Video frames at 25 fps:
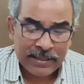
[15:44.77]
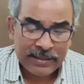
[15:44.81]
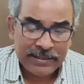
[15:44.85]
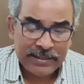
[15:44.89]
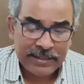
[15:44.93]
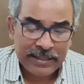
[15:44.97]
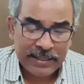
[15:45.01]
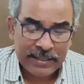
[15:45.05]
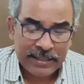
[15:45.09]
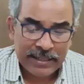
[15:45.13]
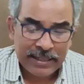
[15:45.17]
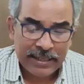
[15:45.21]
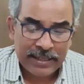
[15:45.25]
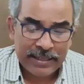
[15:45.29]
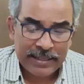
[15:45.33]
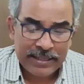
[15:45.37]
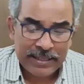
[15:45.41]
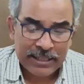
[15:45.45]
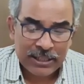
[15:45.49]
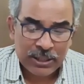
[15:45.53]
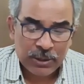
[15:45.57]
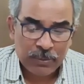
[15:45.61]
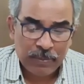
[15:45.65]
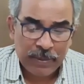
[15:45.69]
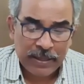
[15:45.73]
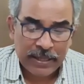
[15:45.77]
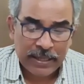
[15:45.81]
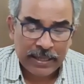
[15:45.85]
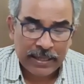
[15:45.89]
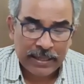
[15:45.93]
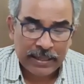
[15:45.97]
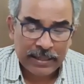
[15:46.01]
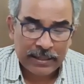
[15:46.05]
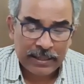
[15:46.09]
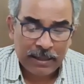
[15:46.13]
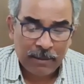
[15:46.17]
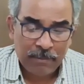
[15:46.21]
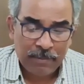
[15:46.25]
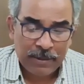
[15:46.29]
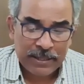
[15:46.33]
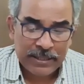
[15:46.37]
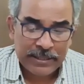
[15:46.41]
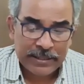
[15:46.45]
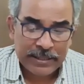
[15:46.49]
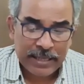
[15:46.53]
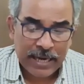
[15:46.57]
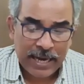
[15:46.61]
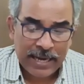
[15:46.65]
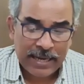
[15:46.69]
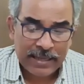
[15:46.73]
generally speaking, the
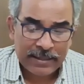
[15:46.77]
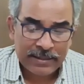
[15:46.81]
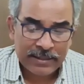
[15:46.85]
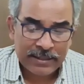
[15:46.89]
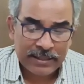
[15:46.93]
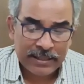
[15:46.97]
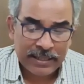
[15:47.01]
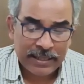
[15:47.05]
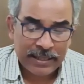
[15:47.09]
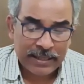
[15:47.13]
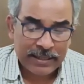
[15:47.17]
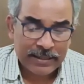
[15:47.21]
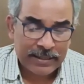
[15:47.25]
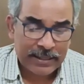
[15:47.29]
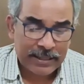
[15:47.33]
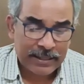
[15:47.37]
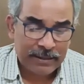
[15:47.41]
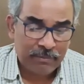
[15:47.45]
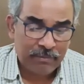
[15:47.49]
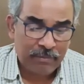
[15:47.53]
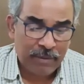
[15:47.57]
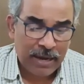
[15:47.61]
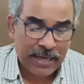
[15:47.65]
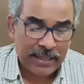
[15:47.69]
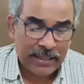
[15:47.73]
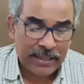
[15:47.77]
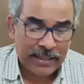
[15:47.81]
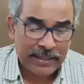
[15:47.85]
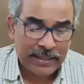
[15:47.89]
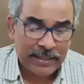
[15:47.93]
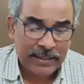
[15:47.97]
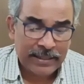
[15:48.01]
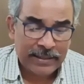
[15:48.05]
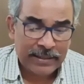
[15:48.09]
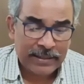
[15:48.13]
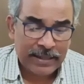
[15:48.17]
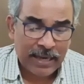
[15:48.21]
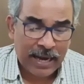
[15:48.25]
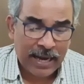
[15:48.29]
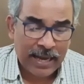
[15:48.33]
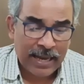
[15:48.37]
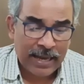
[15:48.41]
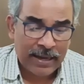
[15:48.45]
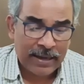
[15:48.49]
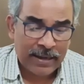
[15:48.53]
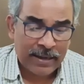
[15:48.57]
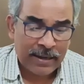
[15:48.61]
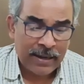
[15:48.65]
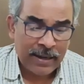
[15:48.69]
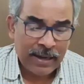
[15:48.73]
panchayats elected by the
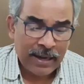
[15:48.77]
entire